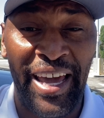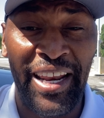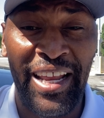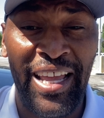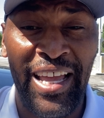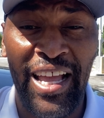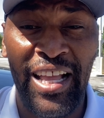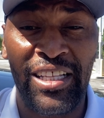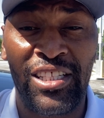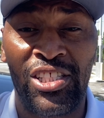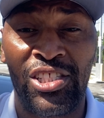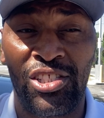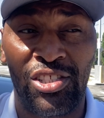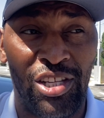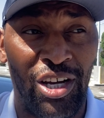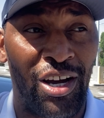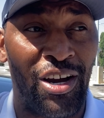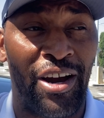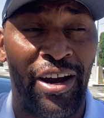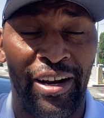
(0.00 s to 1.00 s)
a head
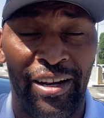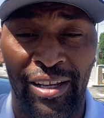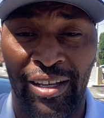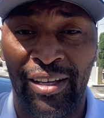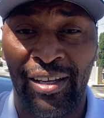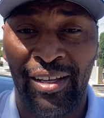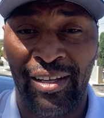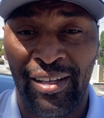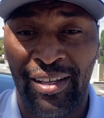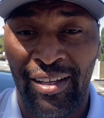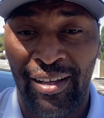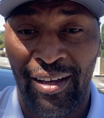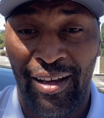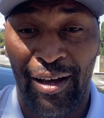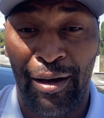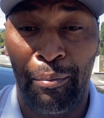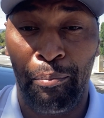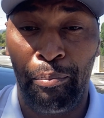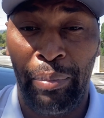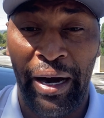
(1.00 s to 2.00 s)
start,
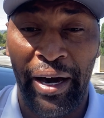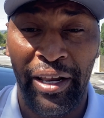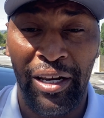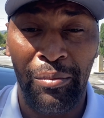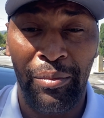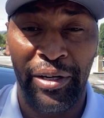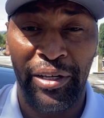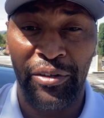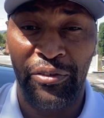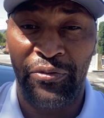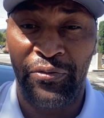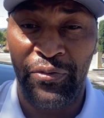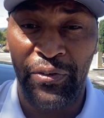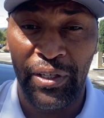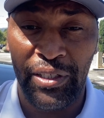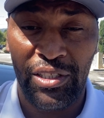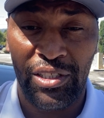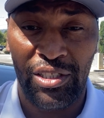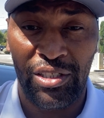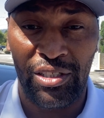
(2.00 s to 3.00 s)
a bottom of the
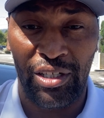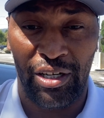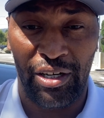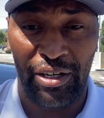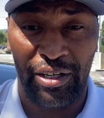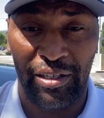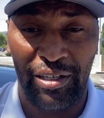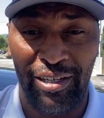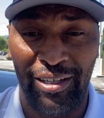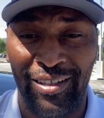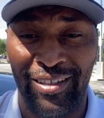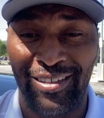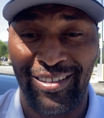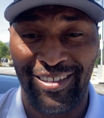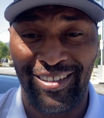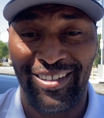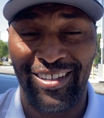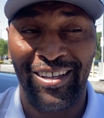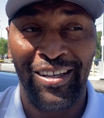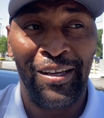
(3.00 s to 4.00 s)
foot start.
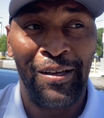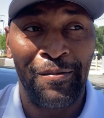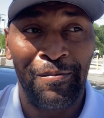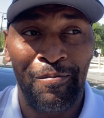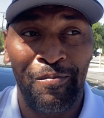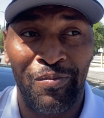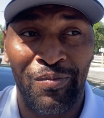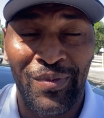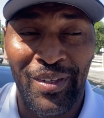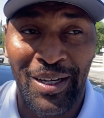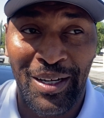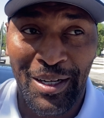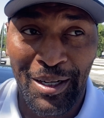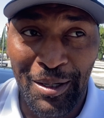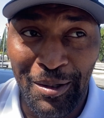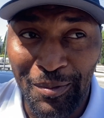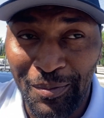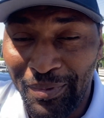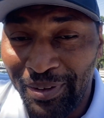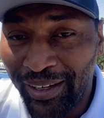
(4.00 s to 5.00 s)

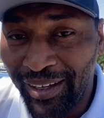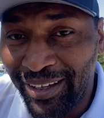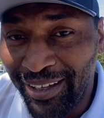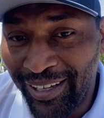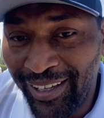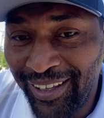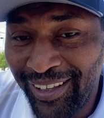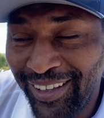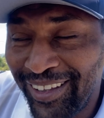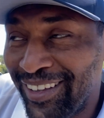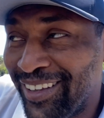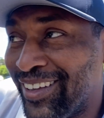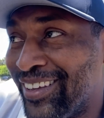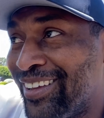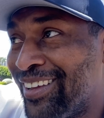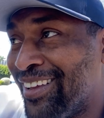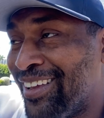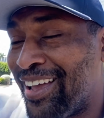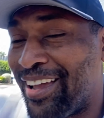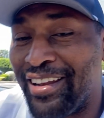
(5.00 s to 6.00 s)

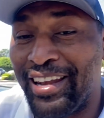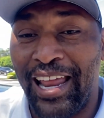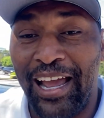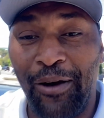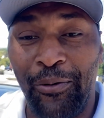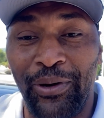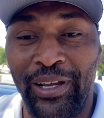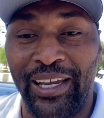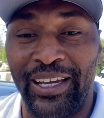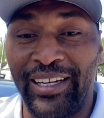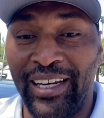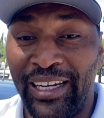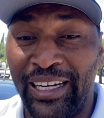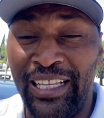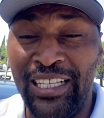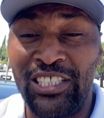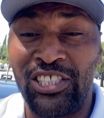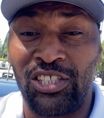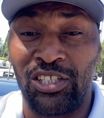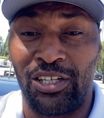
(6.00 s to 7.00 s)
And now we're getting a
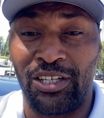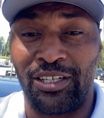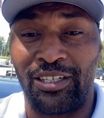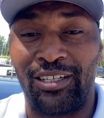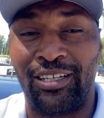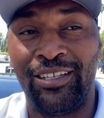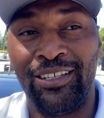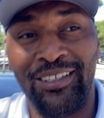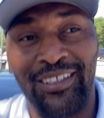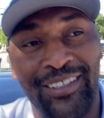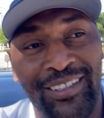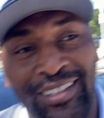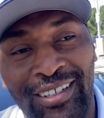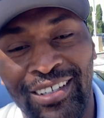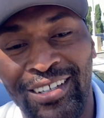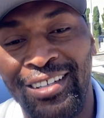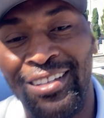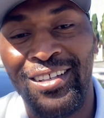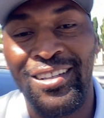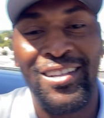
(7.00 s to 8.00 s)
knee start.
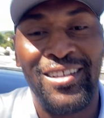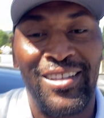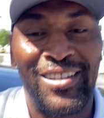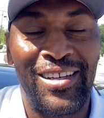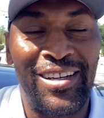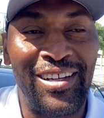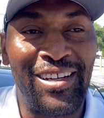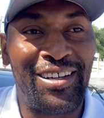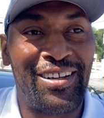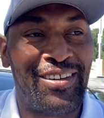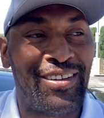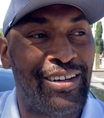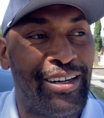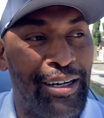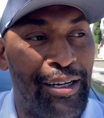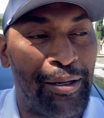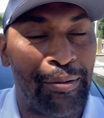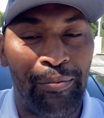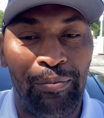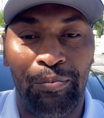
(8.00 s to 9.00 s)
You know,
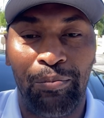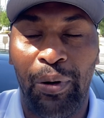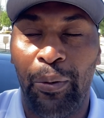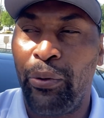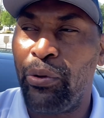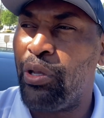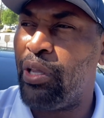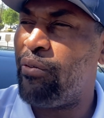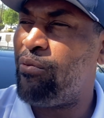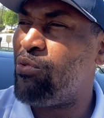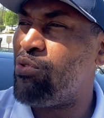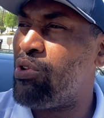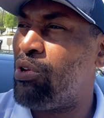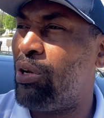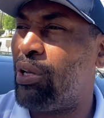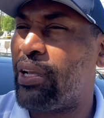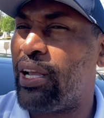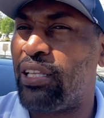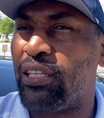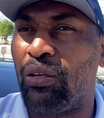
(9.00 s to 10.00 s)
but when you
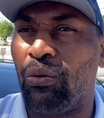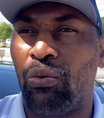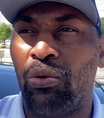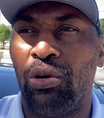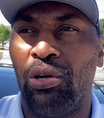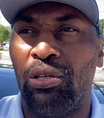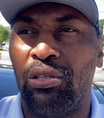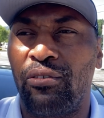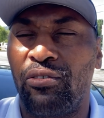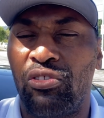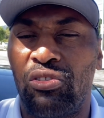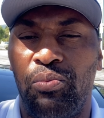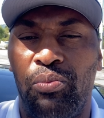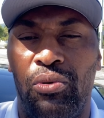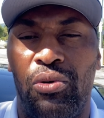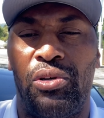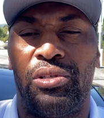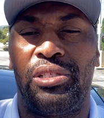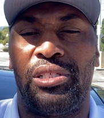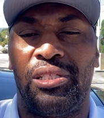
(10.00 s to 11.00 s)
look at the world of
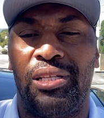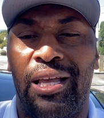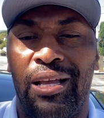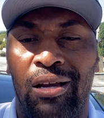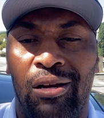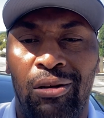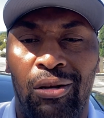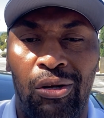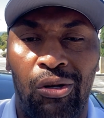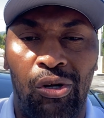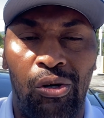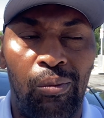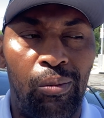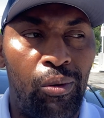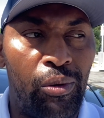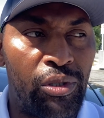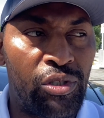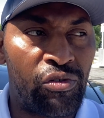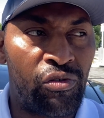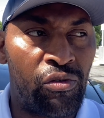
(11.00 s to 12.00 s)
sports, it's like
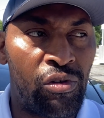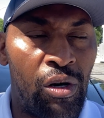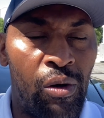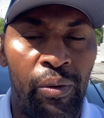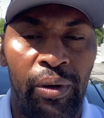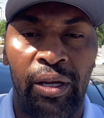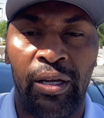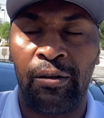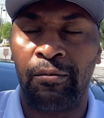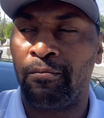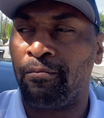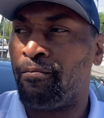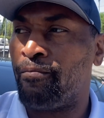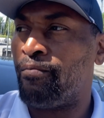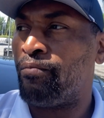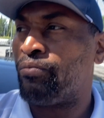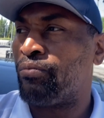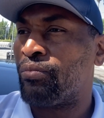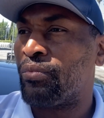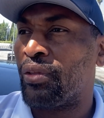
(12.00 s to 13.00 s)
global, is growing.
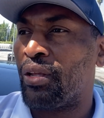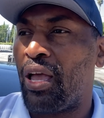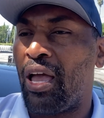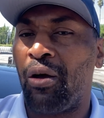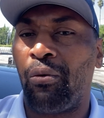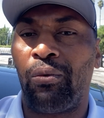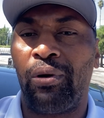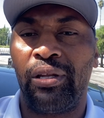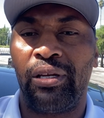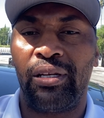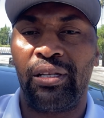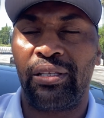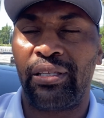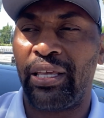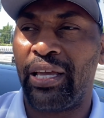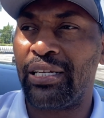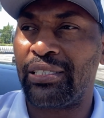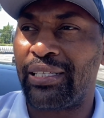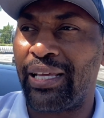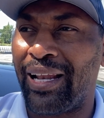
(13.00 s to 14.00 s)
And one of the
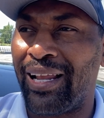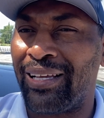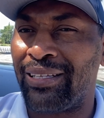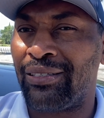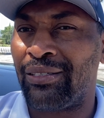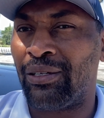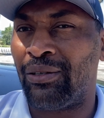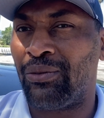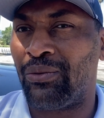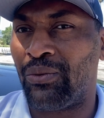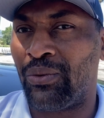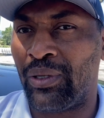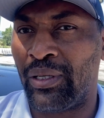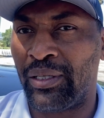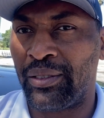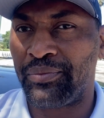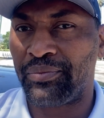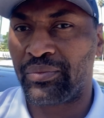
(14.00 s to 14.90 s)
things that I don't want